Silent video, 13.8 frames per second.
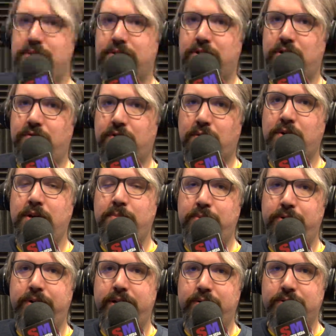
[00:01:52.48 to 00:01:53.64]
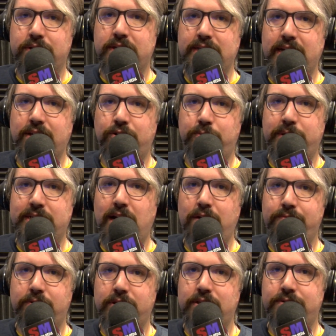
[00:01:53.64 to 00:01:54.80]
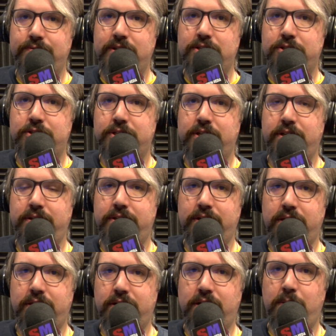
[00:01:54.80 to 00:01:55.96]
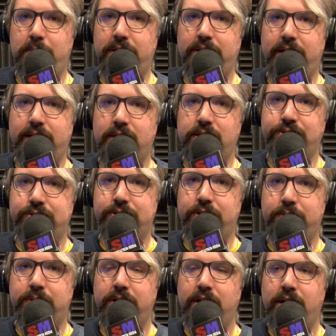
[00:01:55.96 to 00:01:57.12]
a little of a reboot, and it was going to take a little bit of time for these features to, to, to come in like this. So,